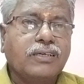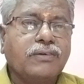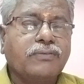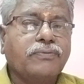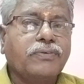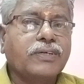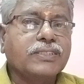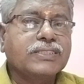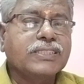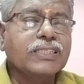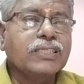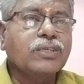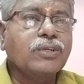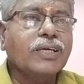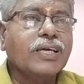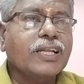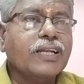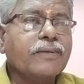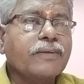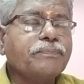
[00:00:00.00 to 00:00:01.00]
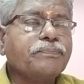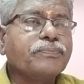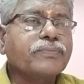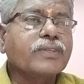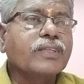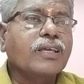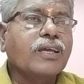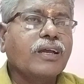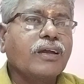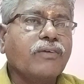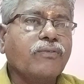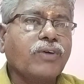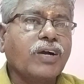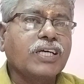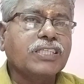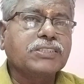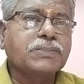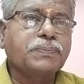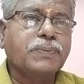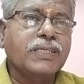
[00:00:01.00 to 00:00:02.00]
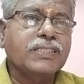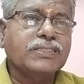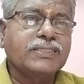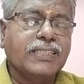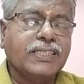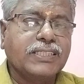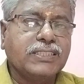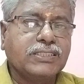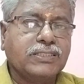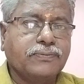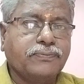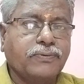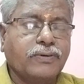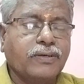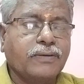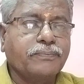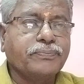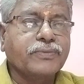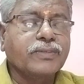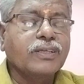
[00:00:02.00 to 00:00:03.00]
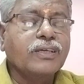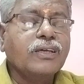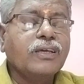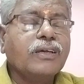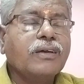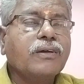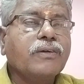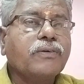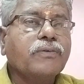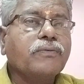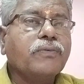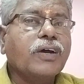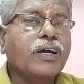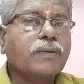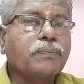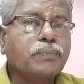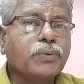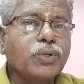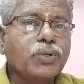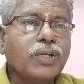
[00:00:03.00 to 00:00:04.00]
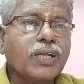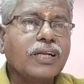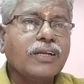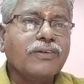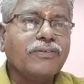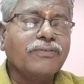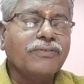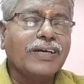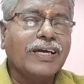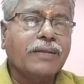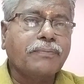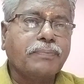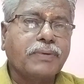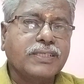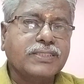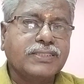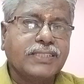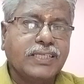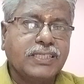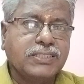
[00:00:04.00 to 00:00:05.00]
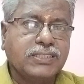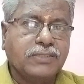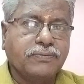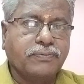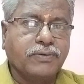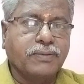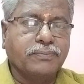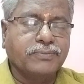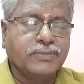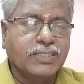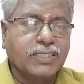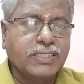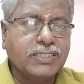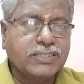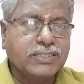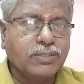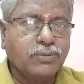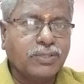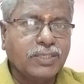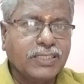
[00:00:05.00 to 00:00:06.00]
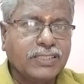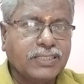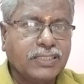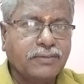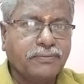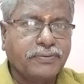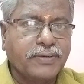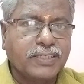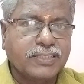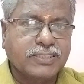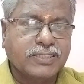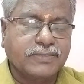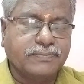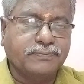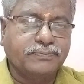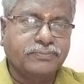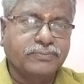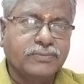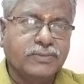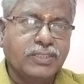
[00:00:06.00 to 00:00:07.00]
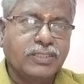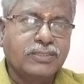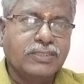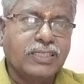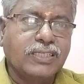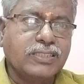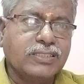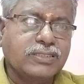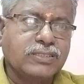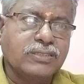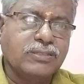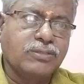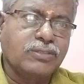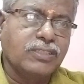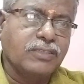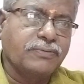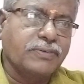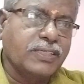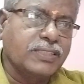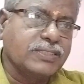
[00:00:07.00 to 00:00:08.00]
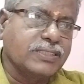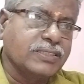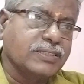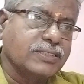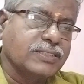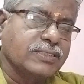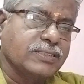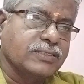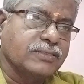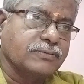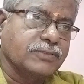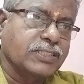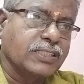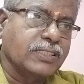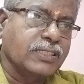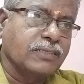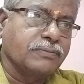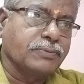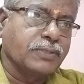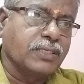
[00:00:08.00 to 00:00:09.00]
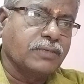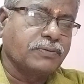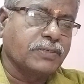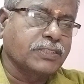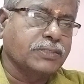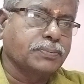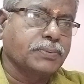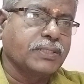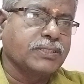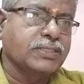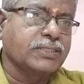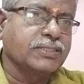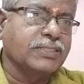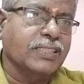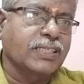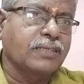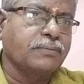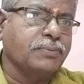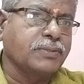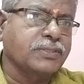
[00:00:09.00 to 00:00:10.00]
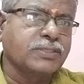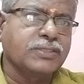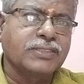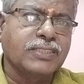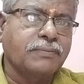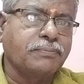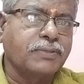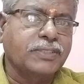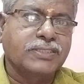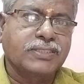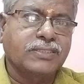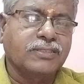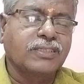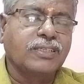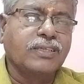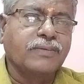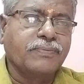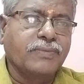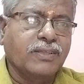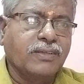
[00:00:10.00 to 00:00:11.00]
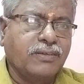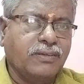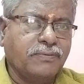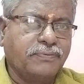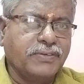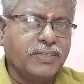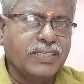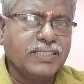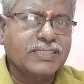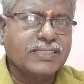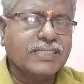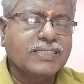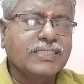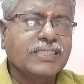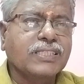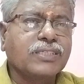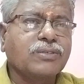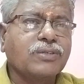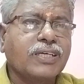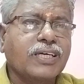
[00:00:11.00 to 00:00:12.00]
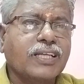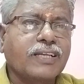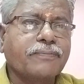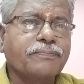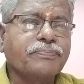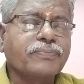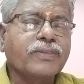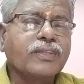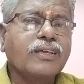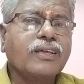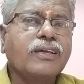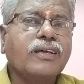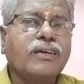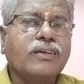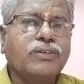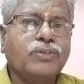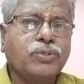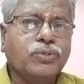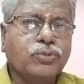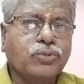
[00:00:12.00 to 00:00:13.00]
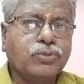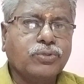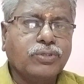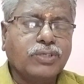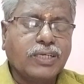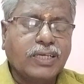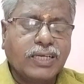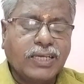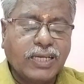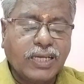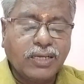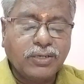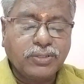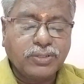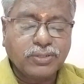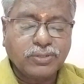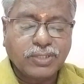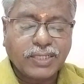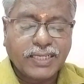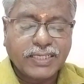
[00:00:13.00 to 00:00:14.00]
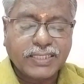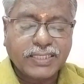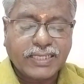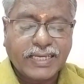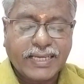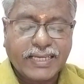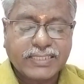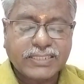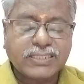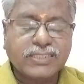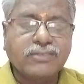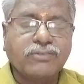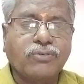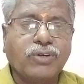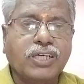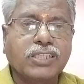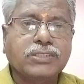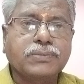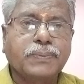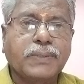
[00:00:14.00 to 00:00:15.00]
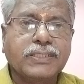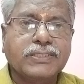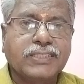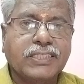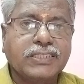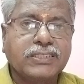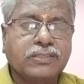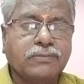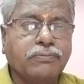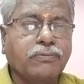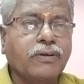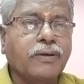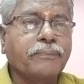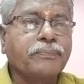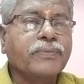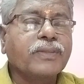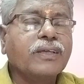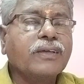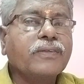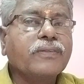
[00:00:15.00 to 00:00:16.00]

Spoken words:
For singular, was plus ing form. For plural, were plus ing form. That is the only difference. There is no difference in first person, second person, third person. If it is a singular, you have to write as was plus ing form.